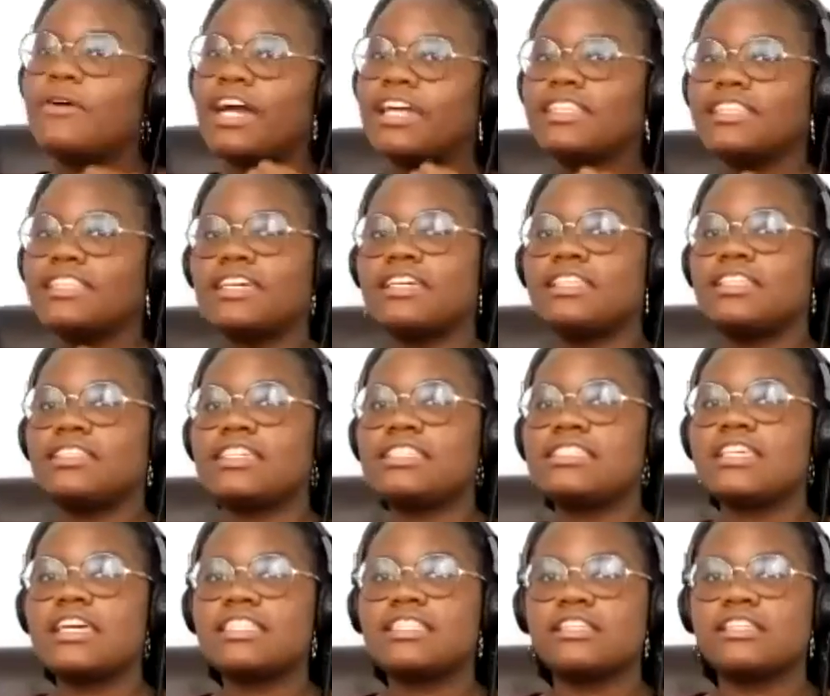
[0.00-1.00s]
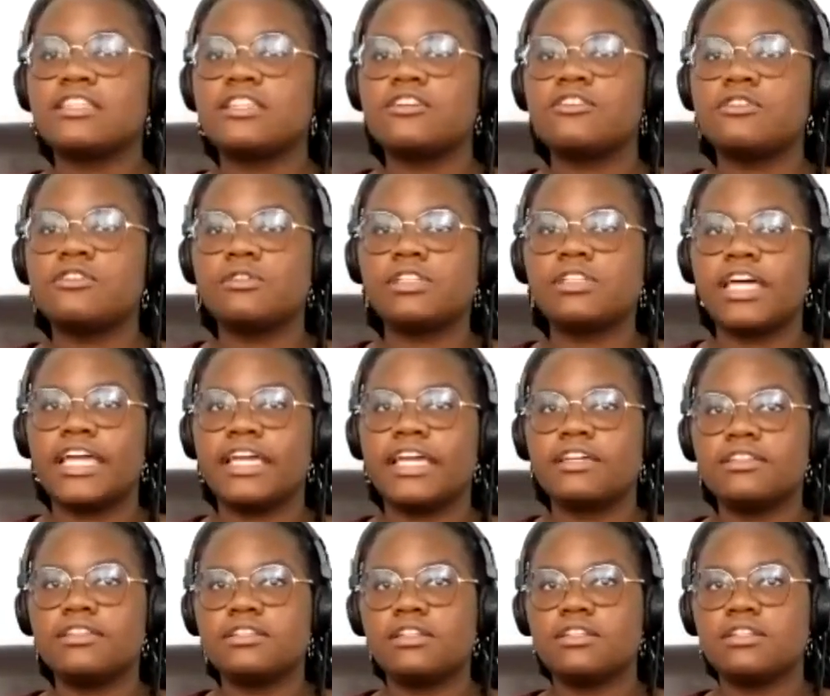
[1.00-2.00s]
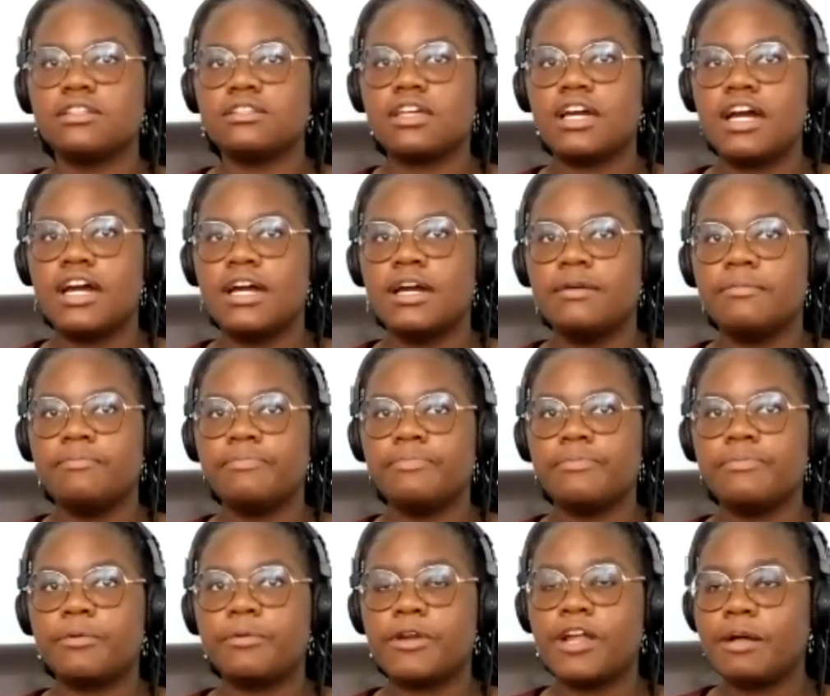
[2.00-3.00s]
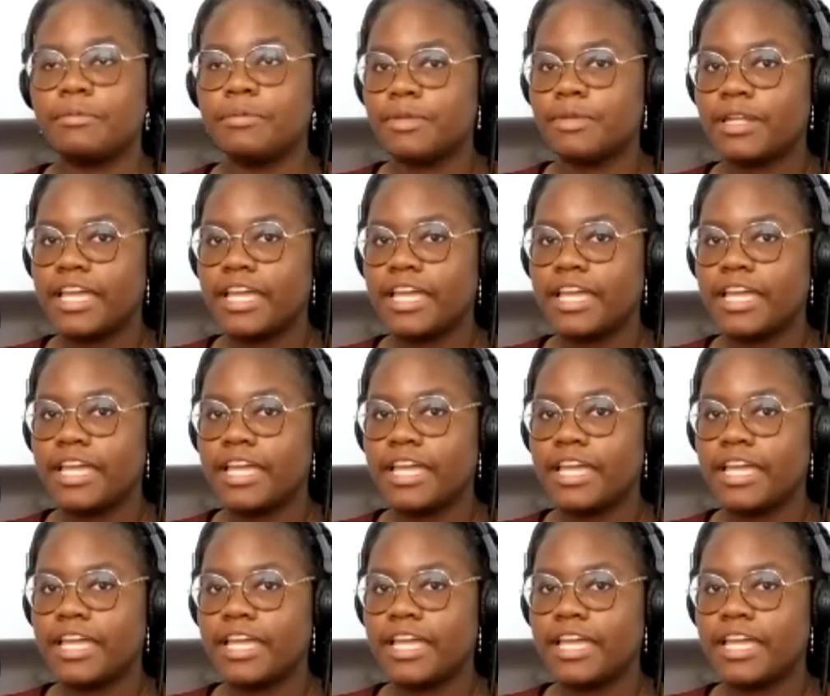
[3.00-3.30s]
that's like the little like problem